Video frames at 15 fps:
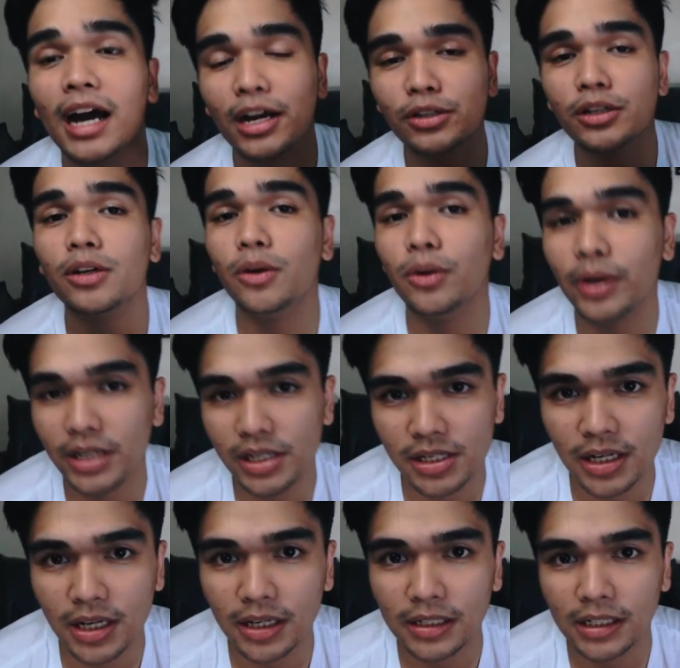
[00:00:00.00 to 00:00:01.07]
Actually, okay
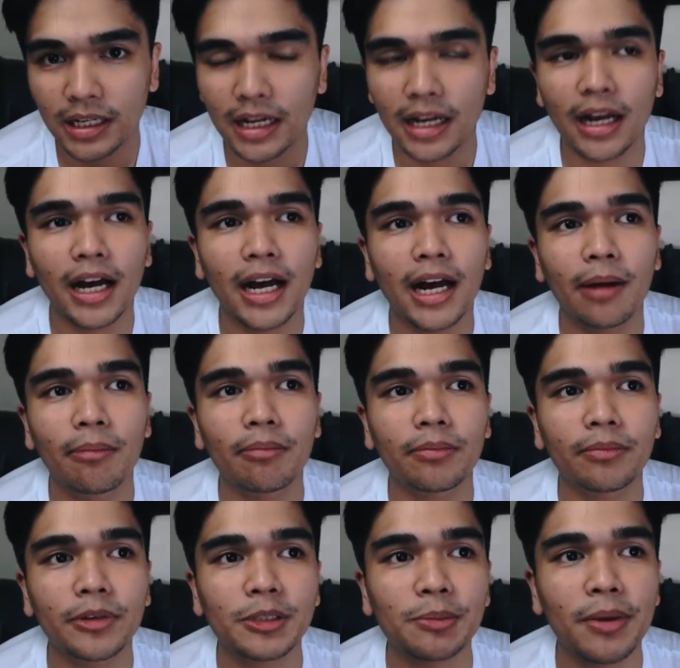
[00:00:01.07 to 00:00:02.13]
siya. Um,
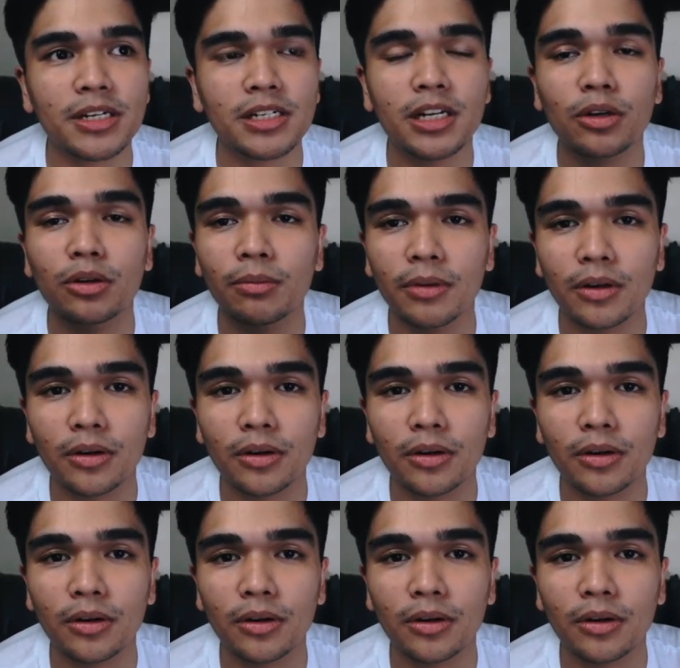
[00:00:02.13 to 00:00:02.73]
especially kung